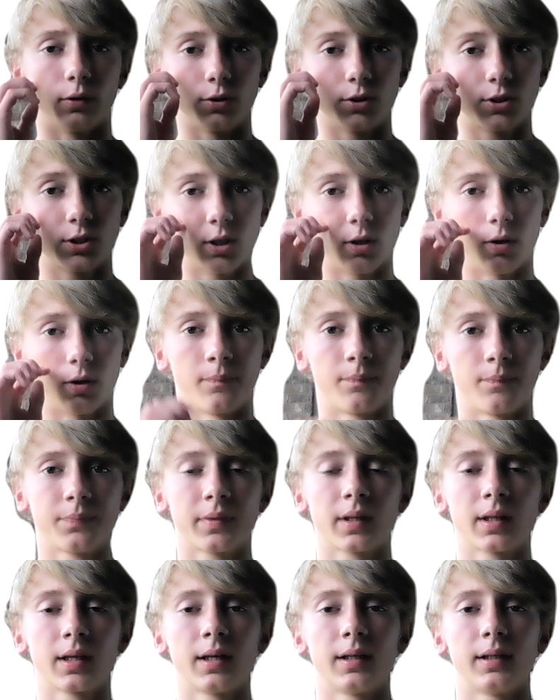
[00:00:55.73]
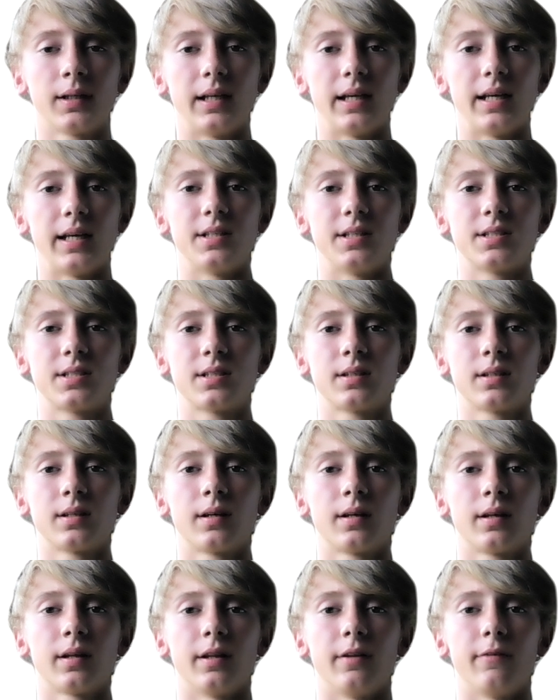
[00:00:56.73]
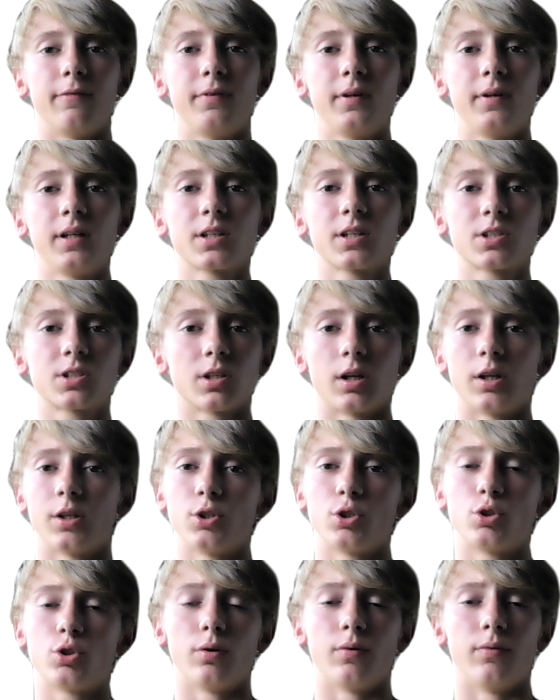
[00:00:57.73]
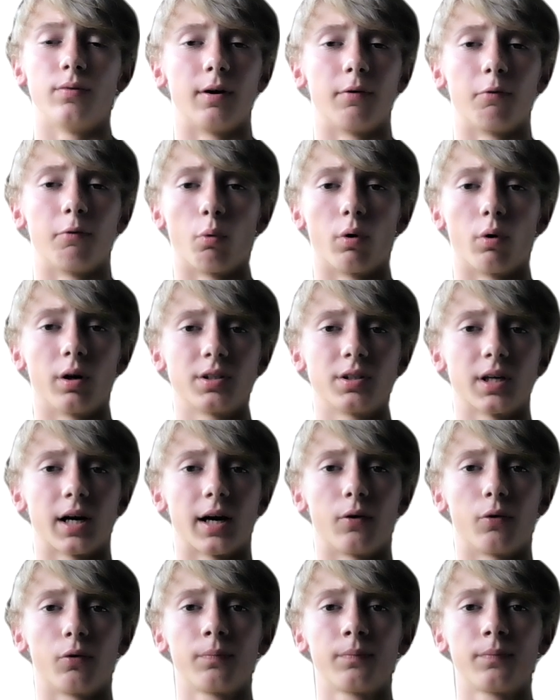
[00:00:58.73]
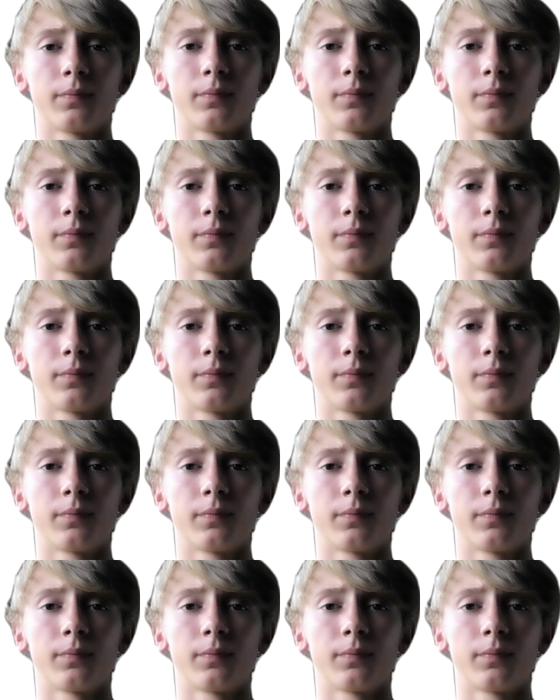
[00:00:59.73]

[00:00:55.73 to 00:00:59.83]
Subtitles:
So it's the Phoenix Suns who have never won a title,